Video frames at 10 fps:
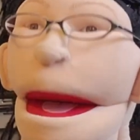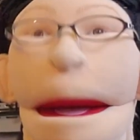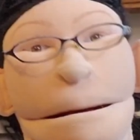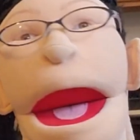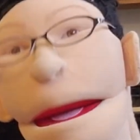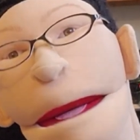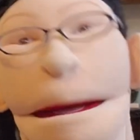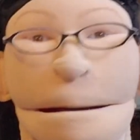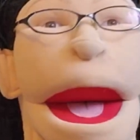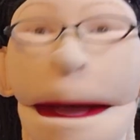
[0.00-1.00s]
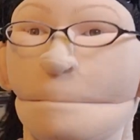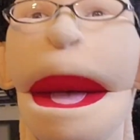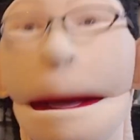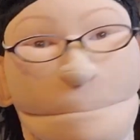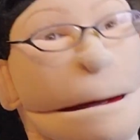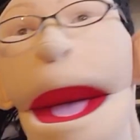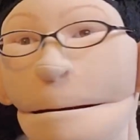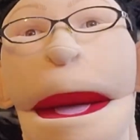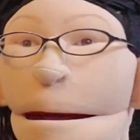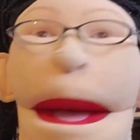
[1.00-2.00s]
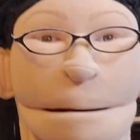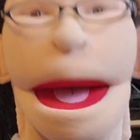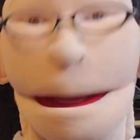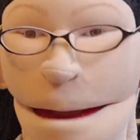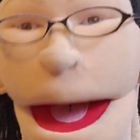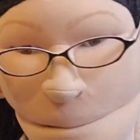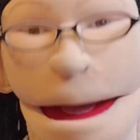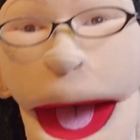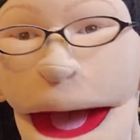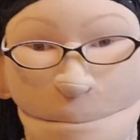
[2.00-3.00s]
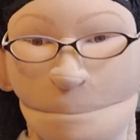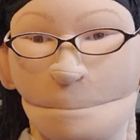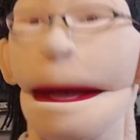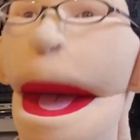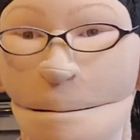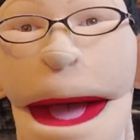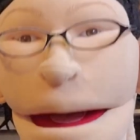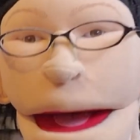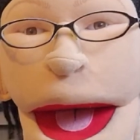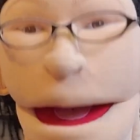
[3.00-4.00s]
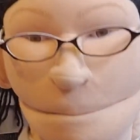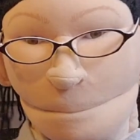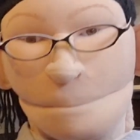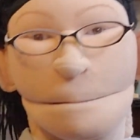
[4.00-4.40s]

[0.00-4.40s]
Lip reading: see me hawking shit on Facebook Marketplace, be kind.